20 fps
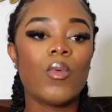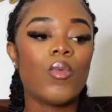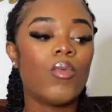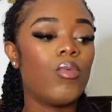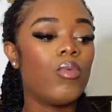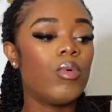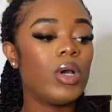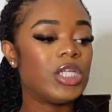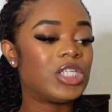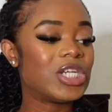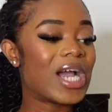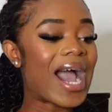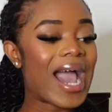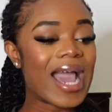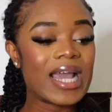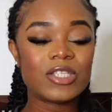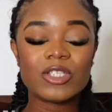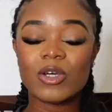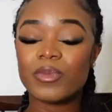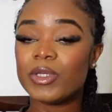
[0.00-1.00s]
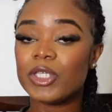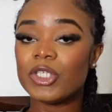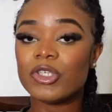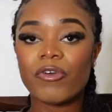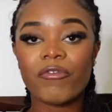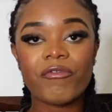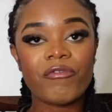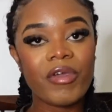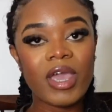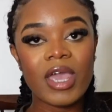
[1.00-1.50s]
which item is
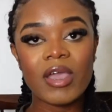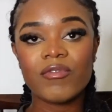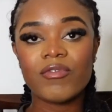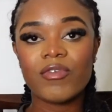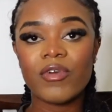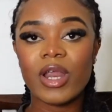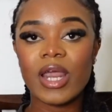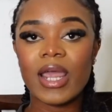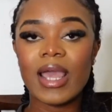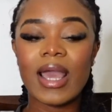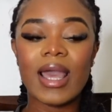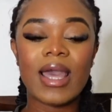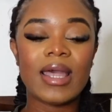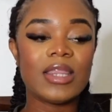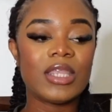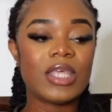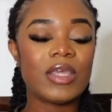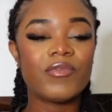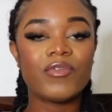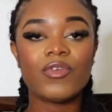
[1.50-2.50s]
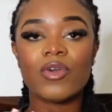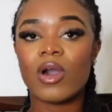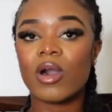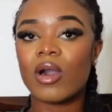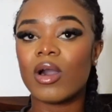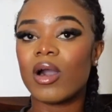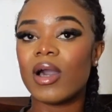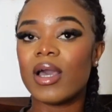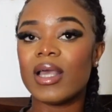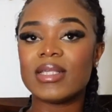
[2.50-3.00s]
your favorite and if you are
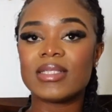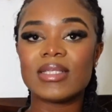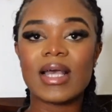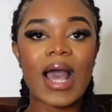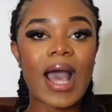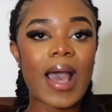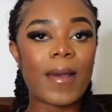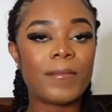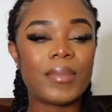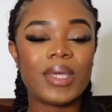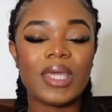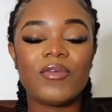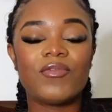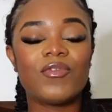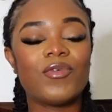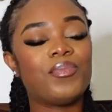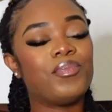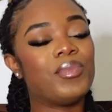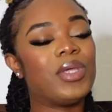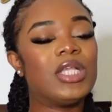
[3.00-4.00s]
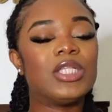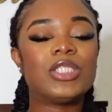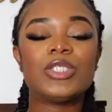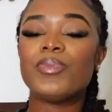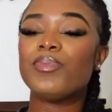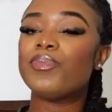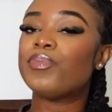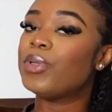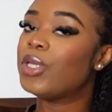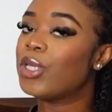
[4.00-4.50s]
guys happy for me to
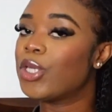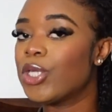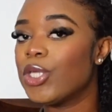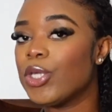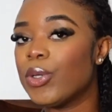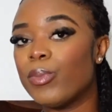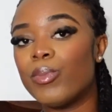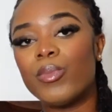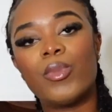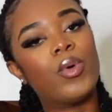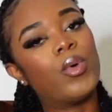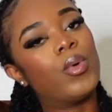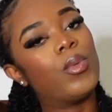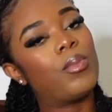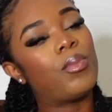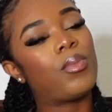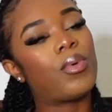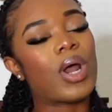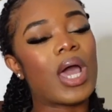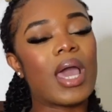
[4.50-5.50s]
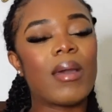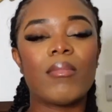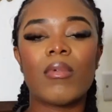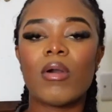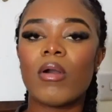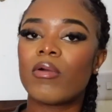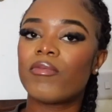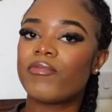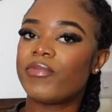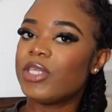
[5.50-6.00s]
bring you more
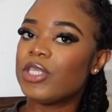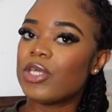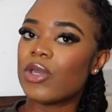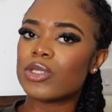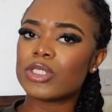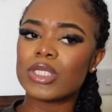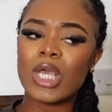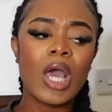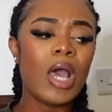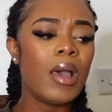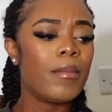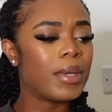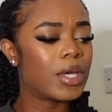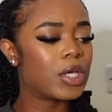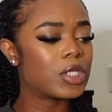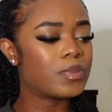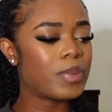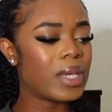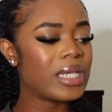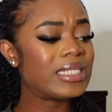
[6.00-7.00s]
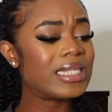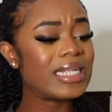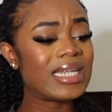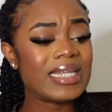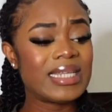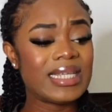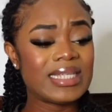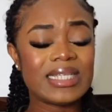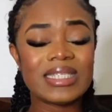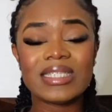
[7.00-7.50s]
Primark videos because
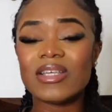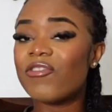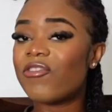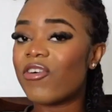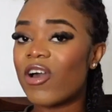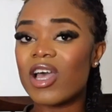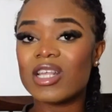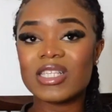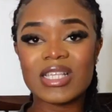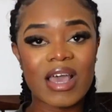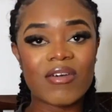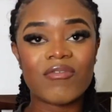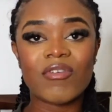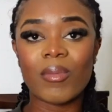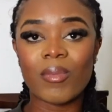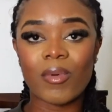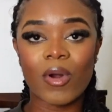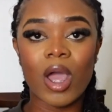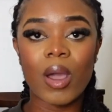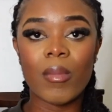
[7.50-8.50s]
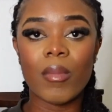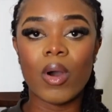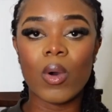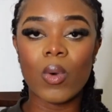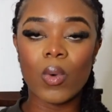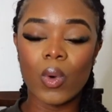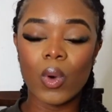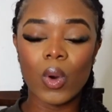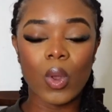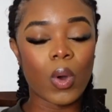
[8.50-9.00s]
basically this is the first ever Primark
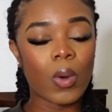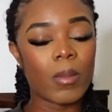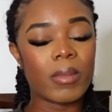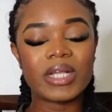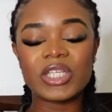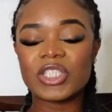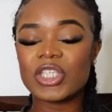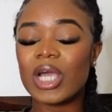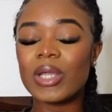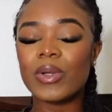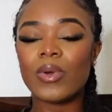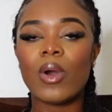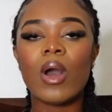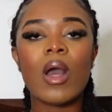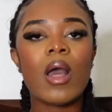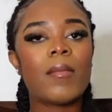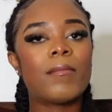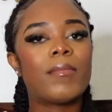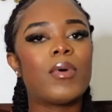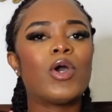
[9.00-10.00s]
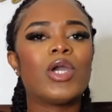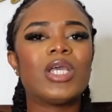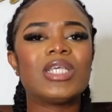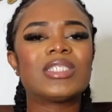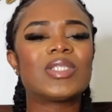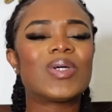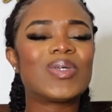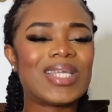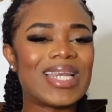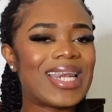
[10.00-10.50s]
haul on my channel but
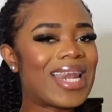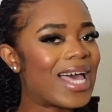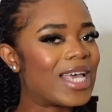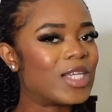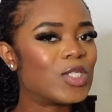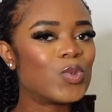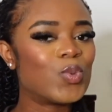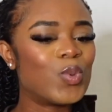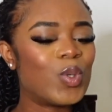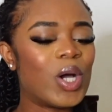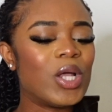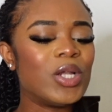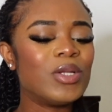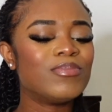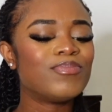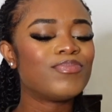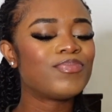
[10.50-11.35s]
it's not the last one